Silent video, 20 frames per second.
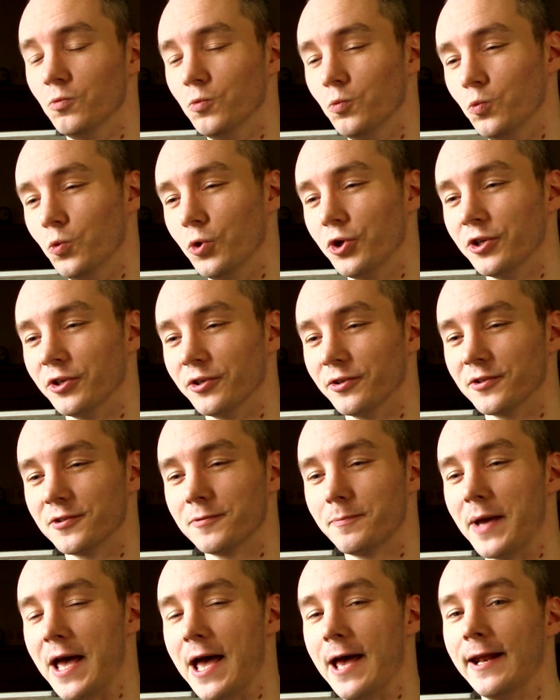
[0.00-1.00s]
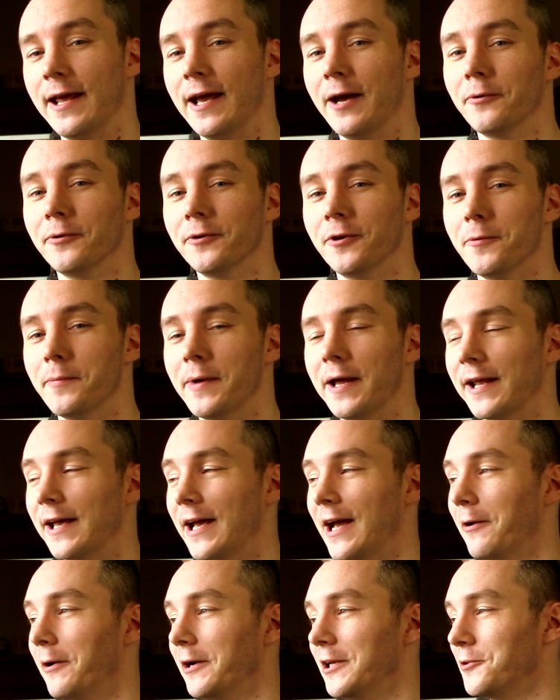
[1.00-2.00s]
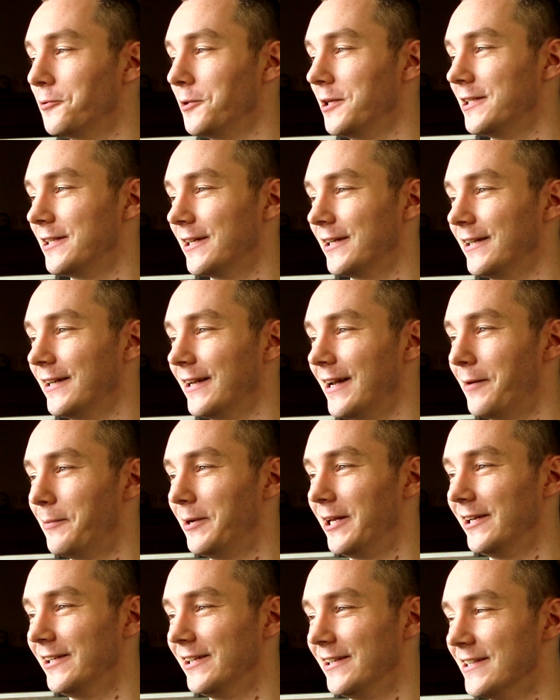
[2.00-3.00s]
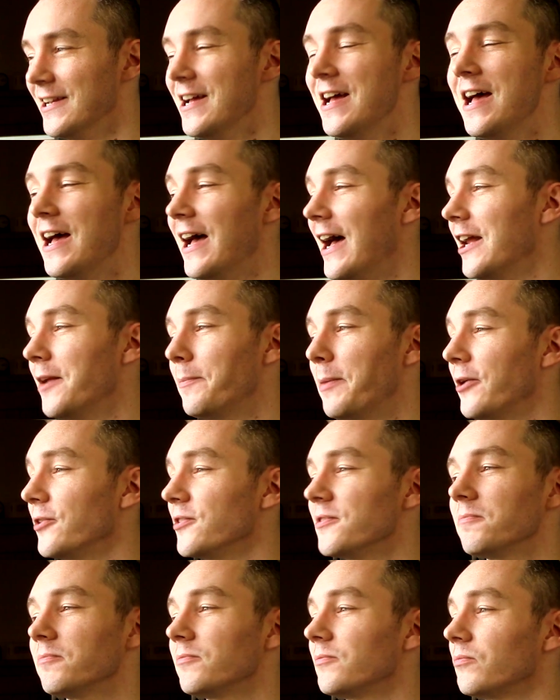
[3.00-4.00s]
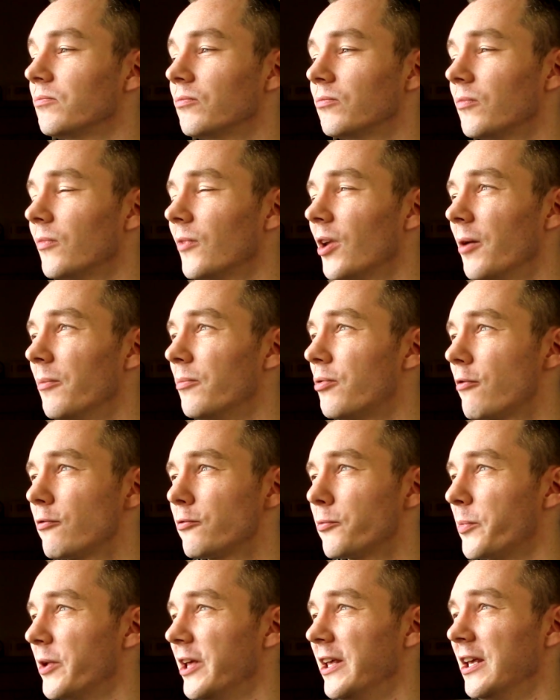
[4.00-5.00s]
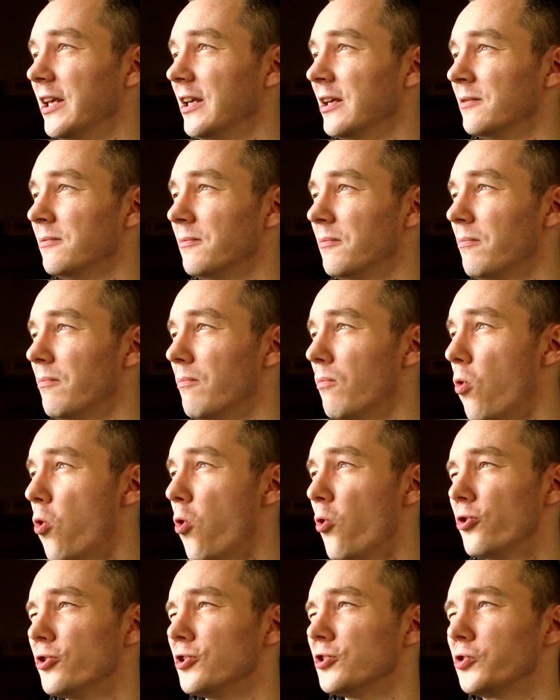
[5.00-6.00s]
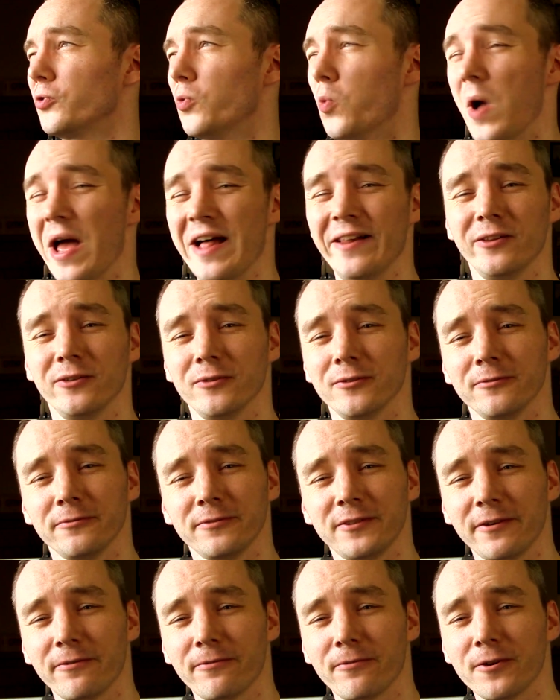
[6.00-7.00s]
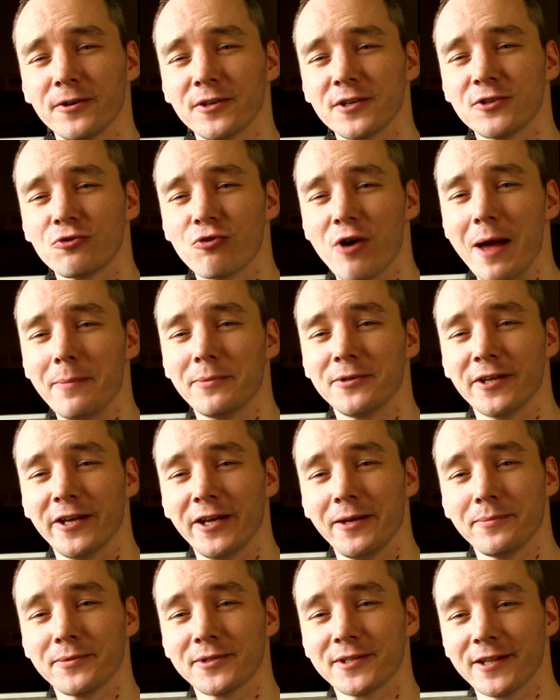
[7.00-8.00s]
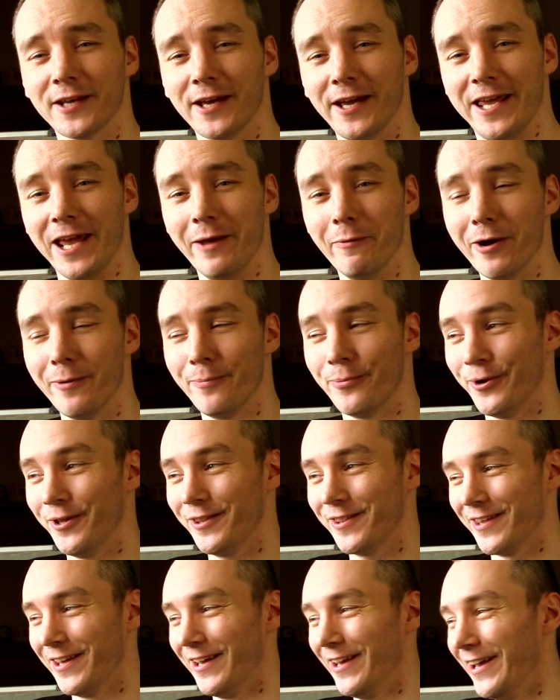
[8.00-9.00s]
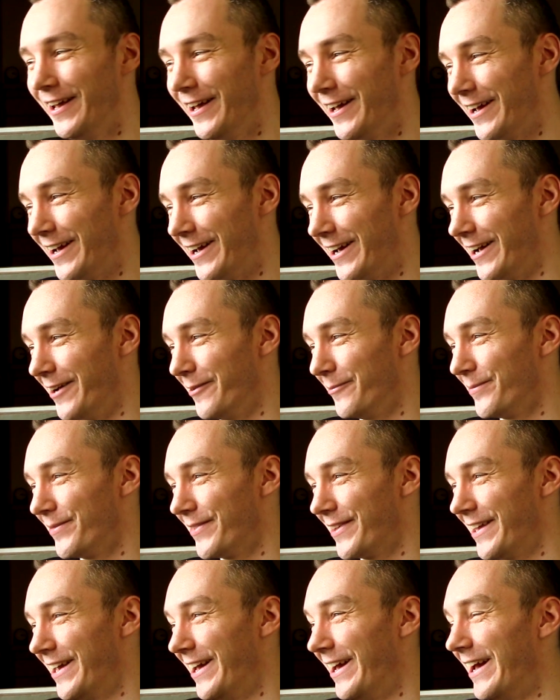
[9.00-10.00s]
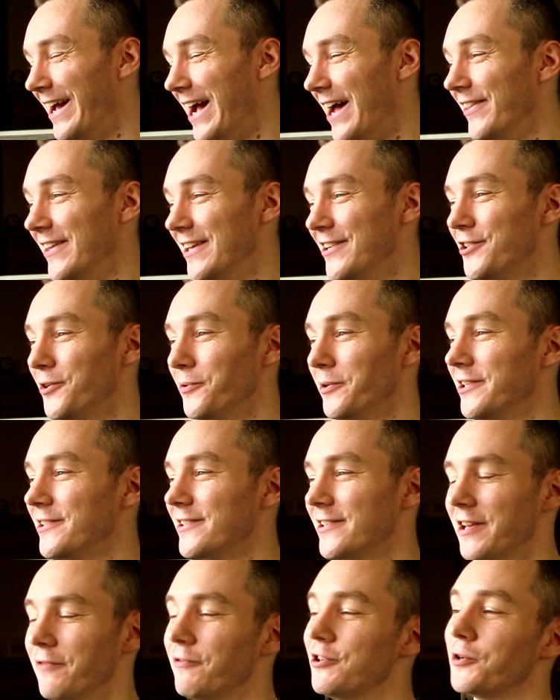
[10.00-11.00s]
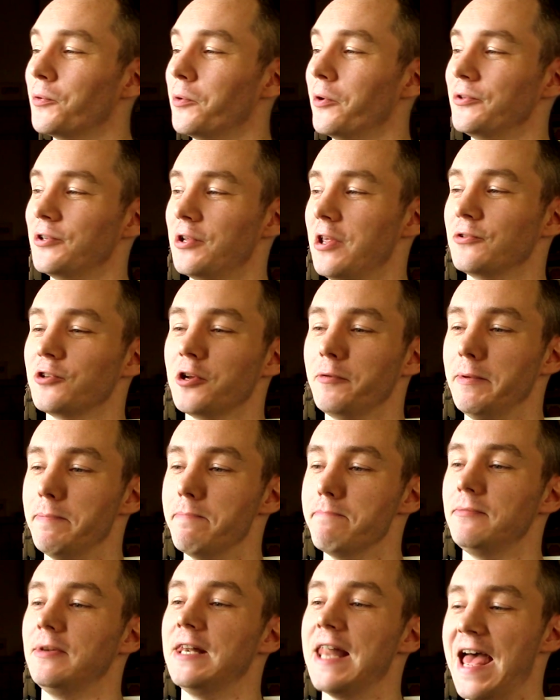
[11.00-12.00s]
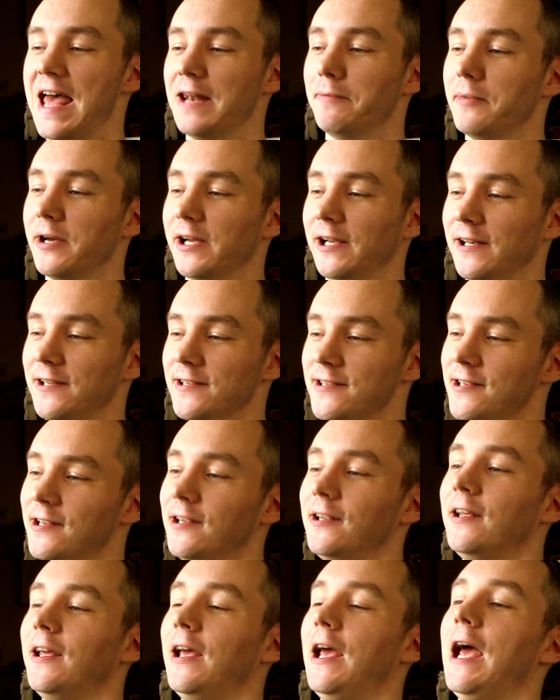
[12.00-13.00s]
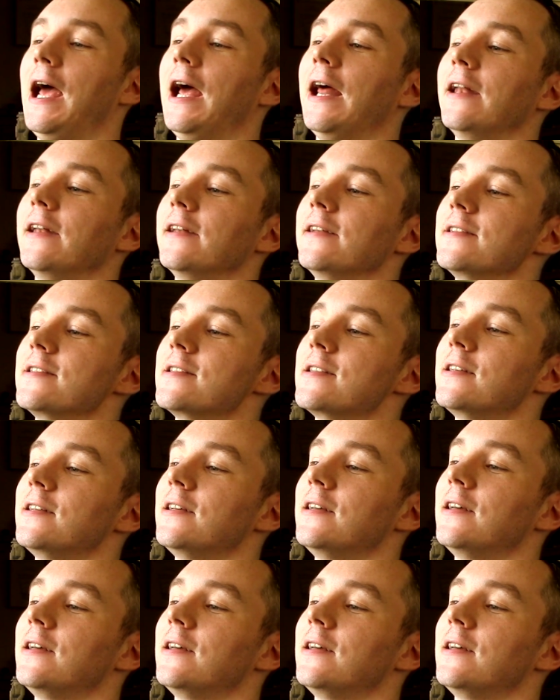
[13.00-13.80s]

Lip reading: wouldn't pan out no matter how I tweaked it and how many ideas. I had about probably more than 12 different trap types that I came up with. And the issue is, the original one was going to be landmines, and